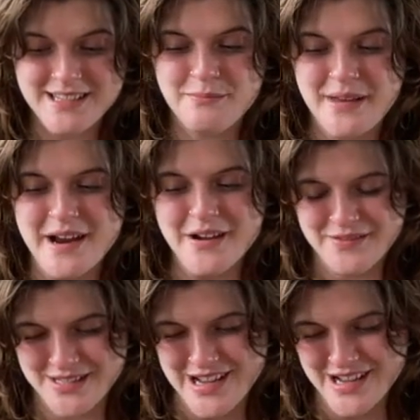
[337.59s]
pair of
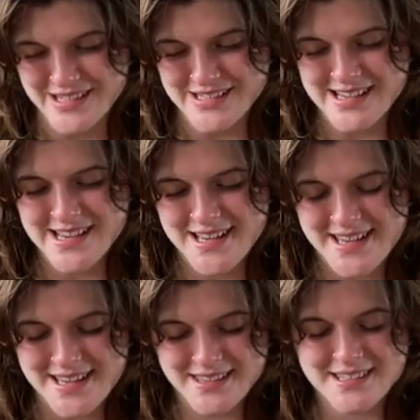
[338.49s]
socks
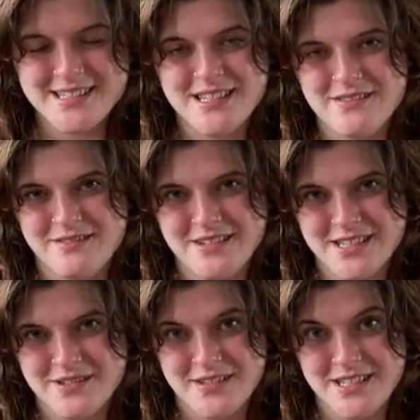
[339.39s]
in the Stephen
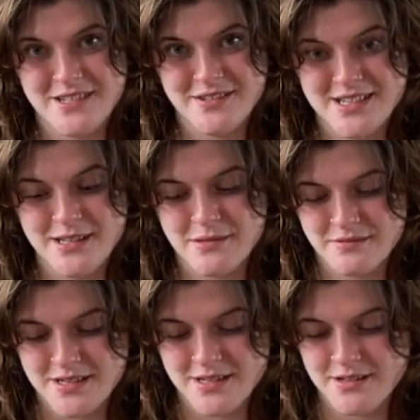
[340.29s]
West twenty
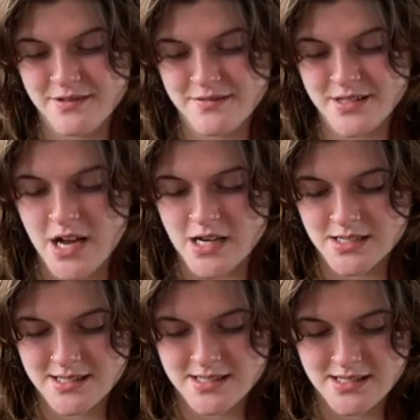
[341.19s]
twenty-three year of
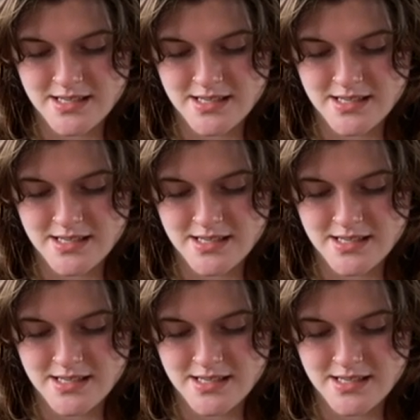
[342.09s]
socks.